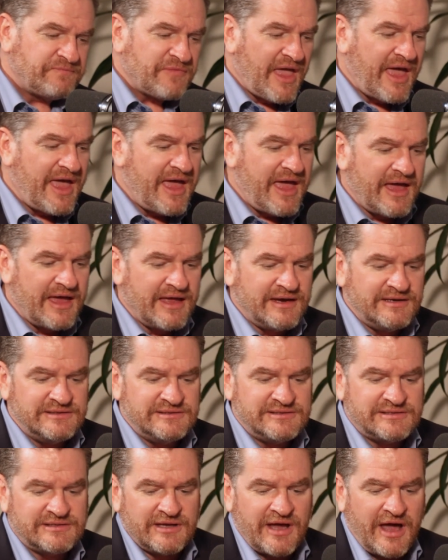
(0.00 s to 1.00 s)

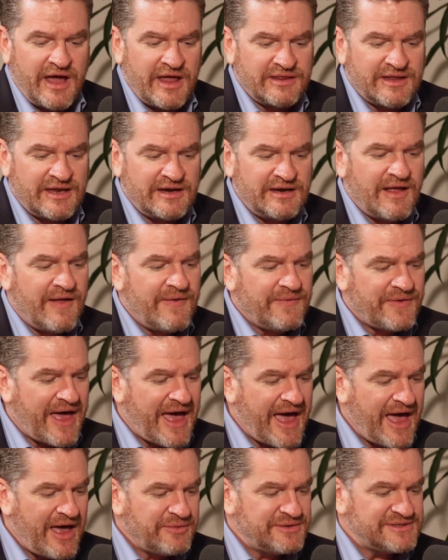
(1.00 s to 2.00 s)
and then
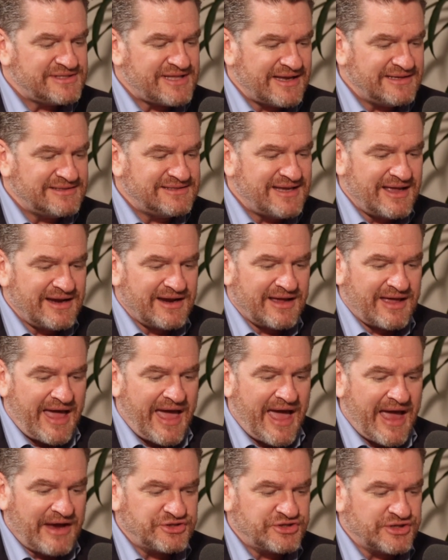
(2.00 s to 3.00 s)
how is that data
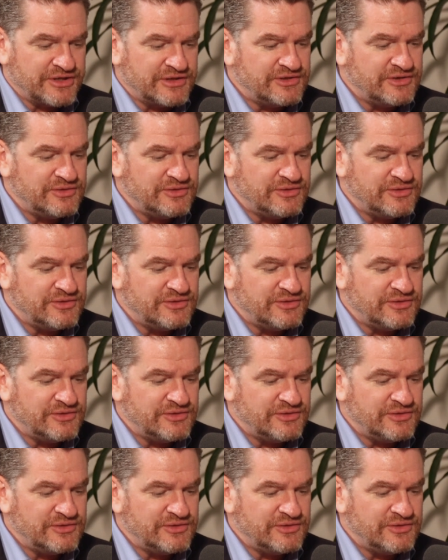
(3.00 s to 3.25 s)
actioned?